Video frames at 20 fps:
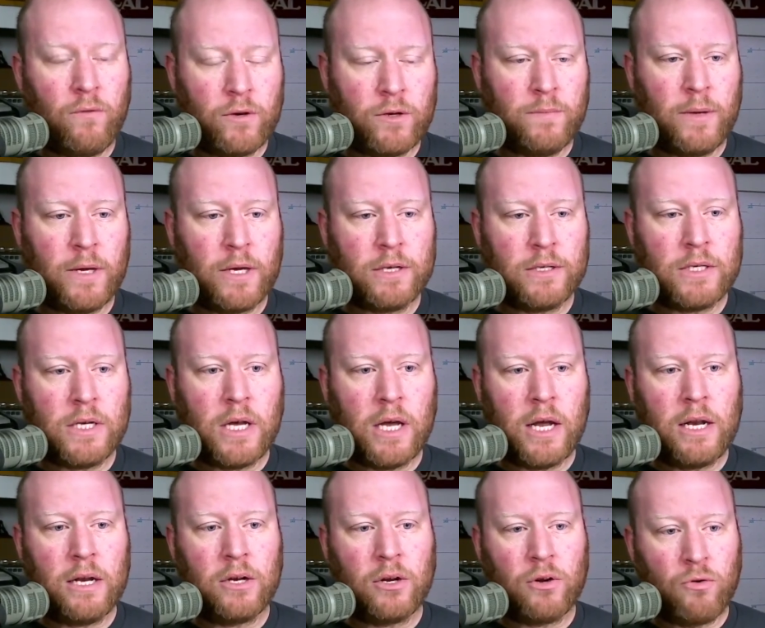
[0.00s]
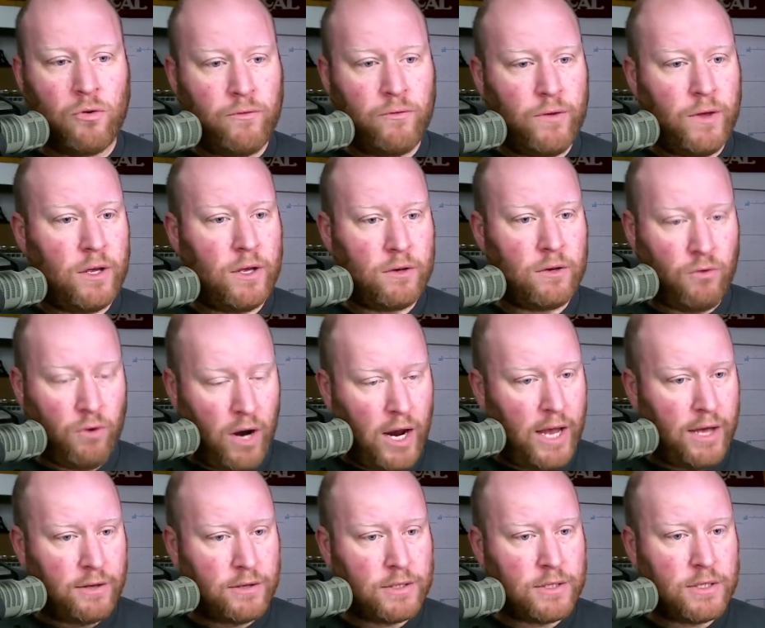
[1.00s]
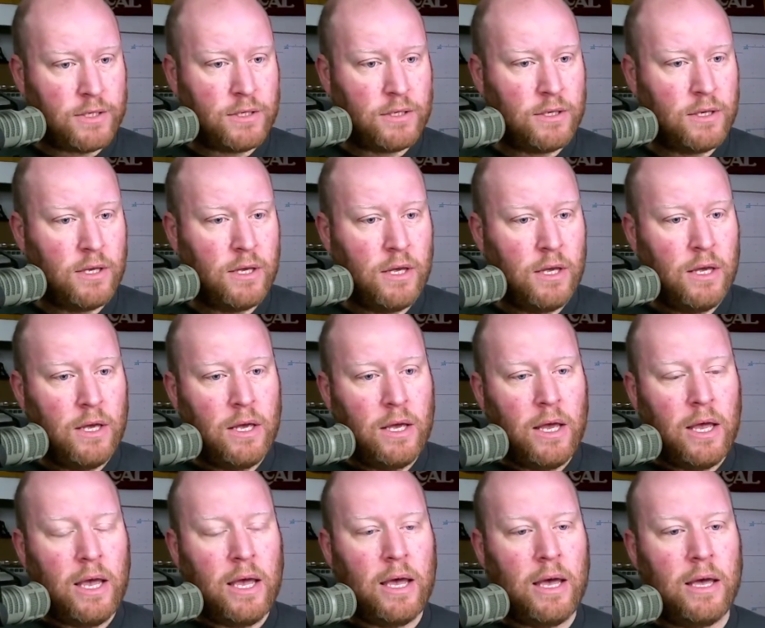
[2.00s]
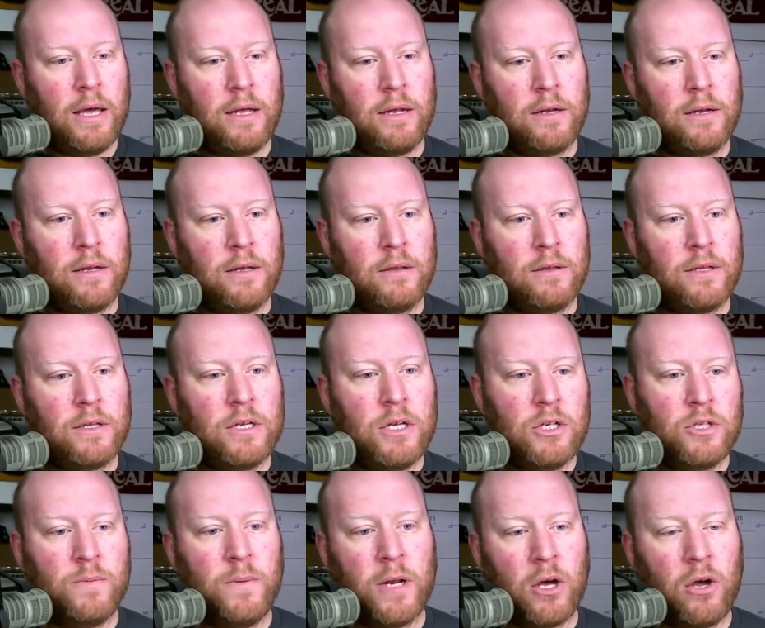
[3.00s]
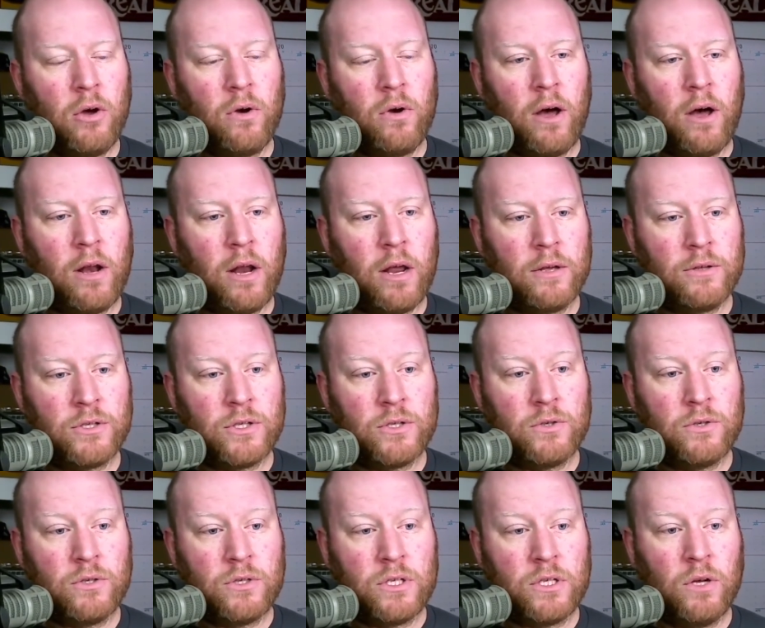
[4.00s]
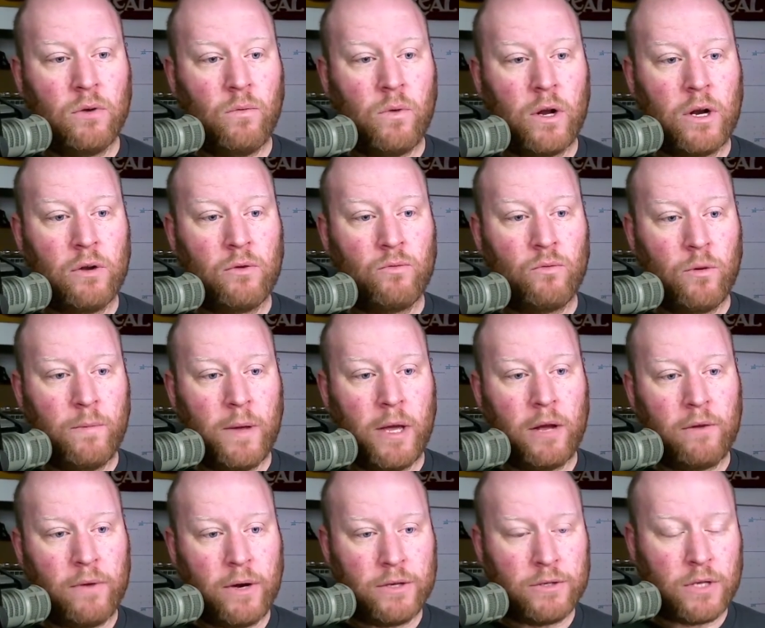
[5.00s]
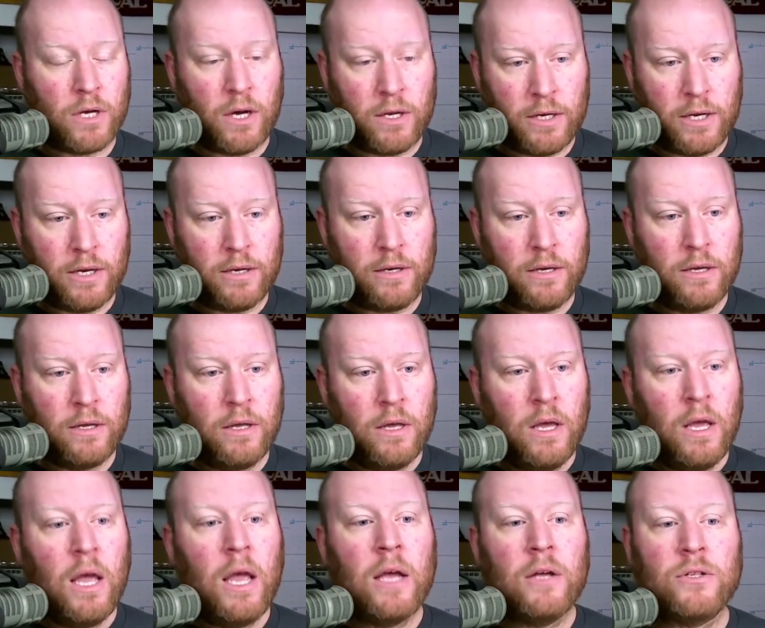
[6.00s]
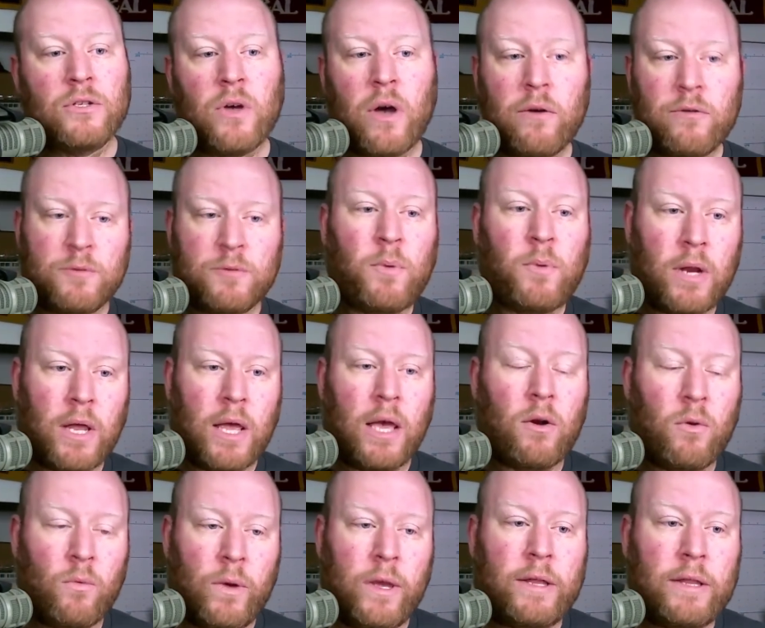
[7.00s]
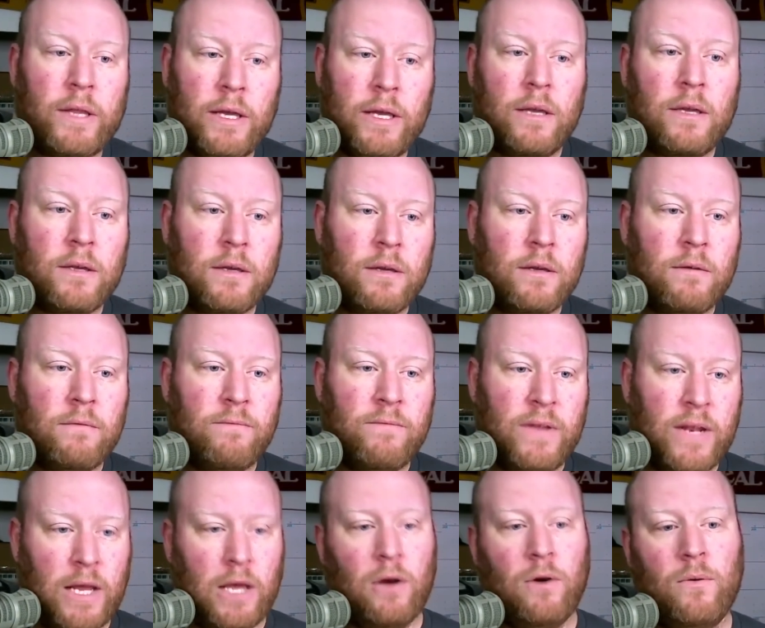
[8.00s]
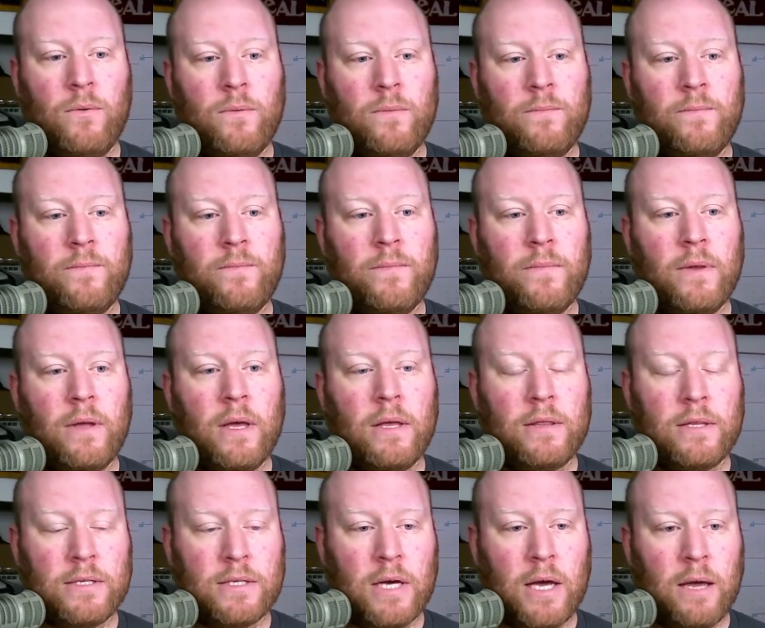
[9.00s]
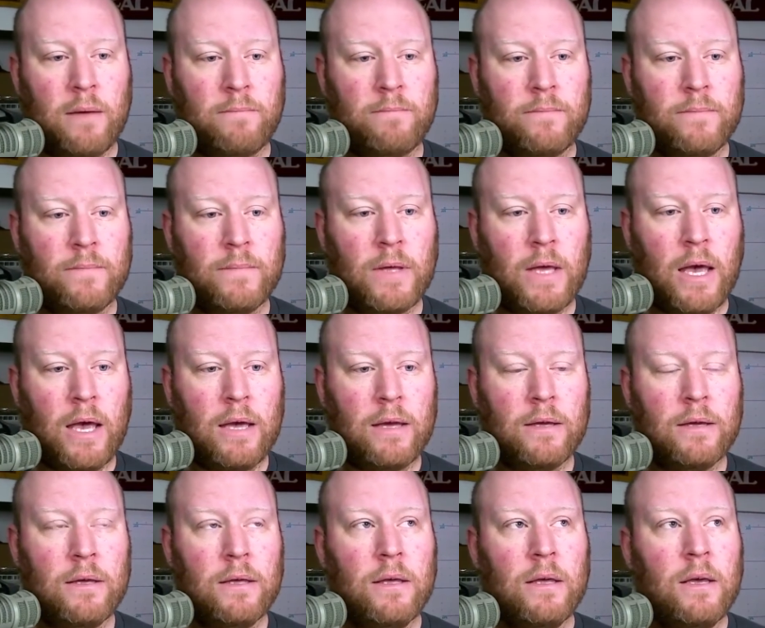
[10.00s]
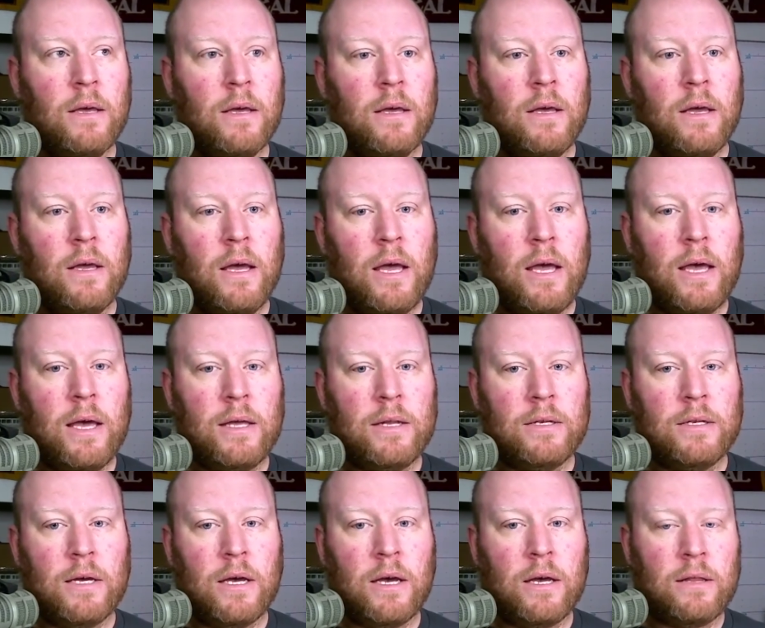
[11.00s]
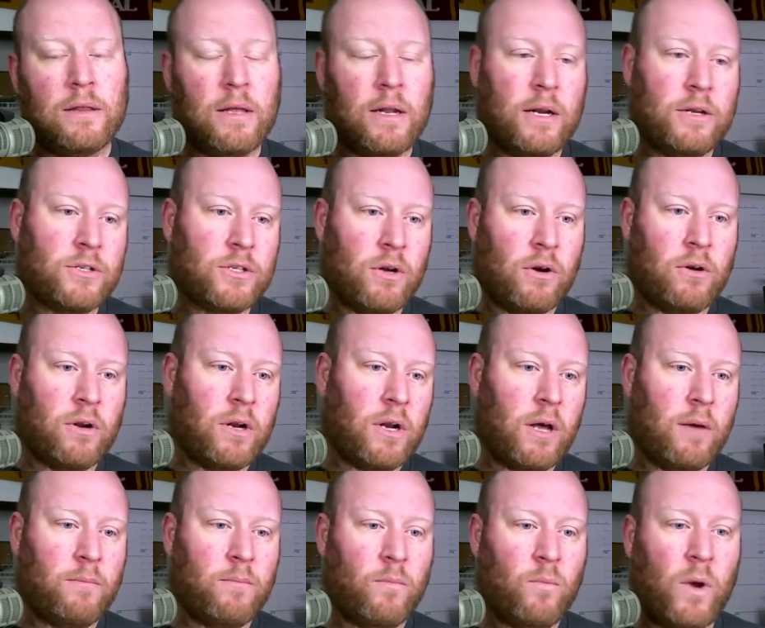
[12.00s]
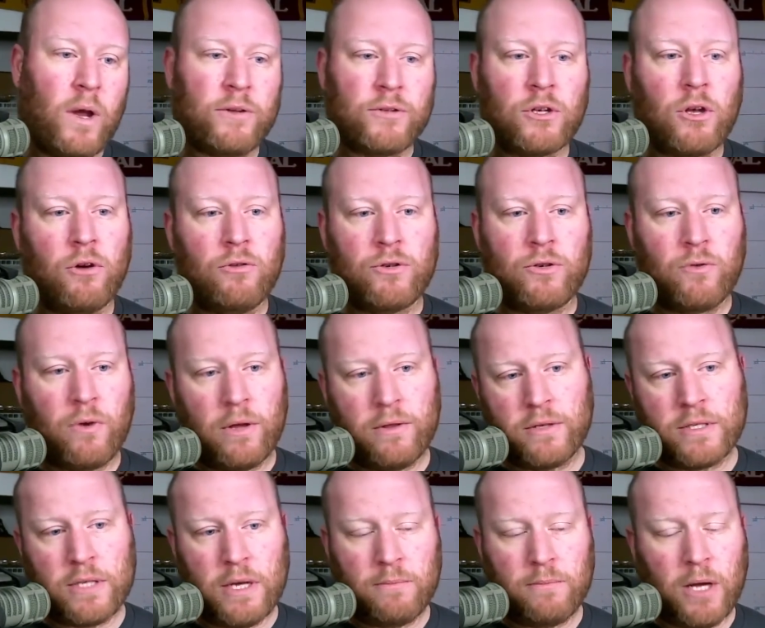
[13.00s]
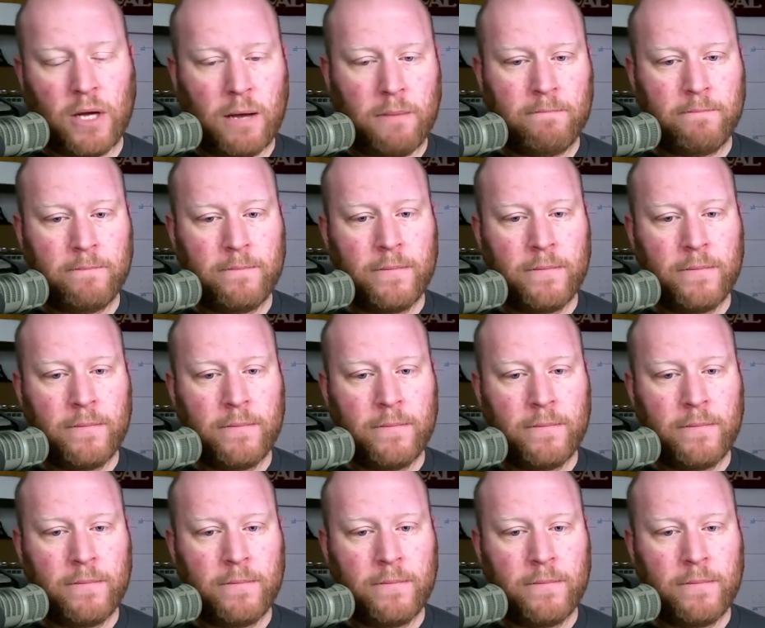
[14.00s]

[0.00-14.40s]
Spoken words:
to me because he got into Groovy and Grails, and the Teach Me to Code audience still wanted Ruby on Rails content. And so I was putting out a weekly video at the time, okay? And then I started up Rails Coach around the same time.